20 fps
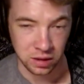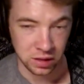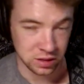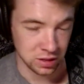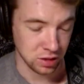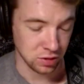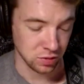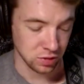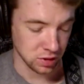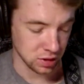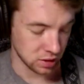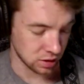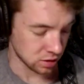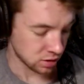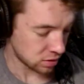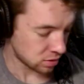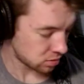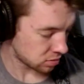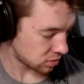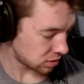They sound really
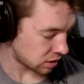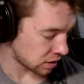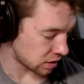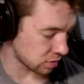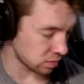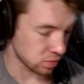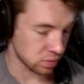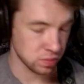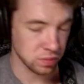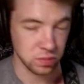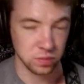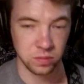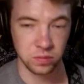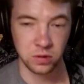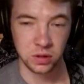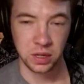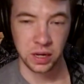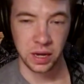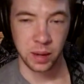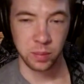good, and I'm
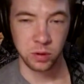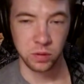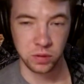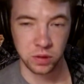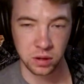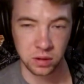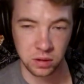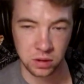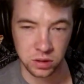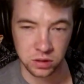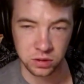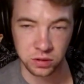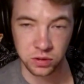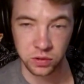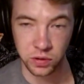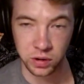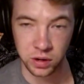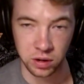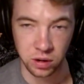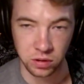really happy with it. Also, it's
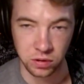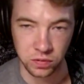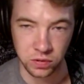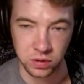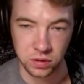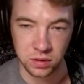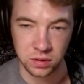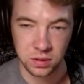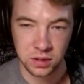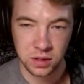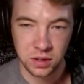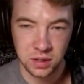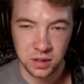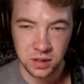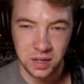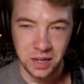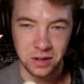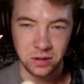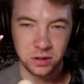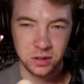very colorful,
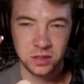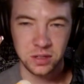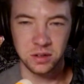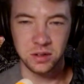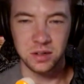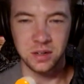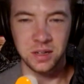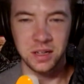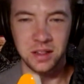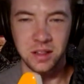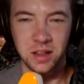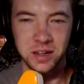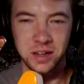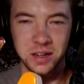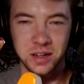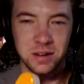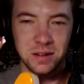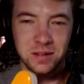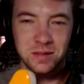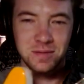and it looks good and light,
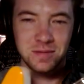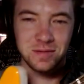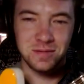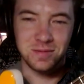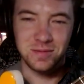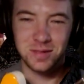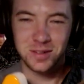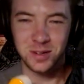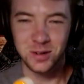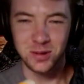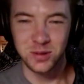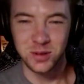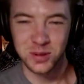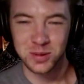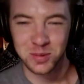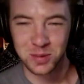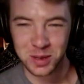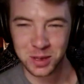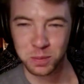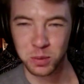so it's
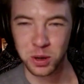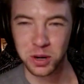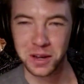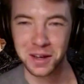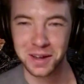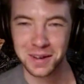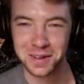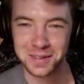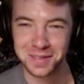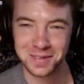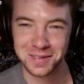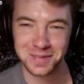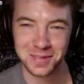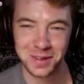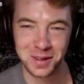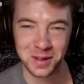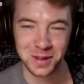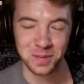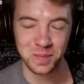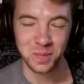pretty.
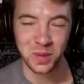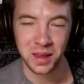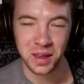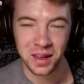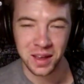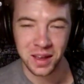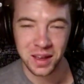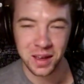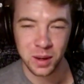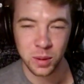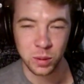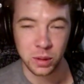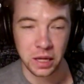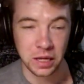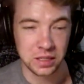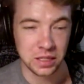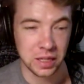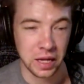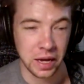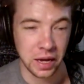But
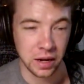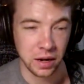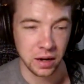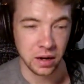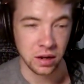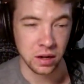that's that.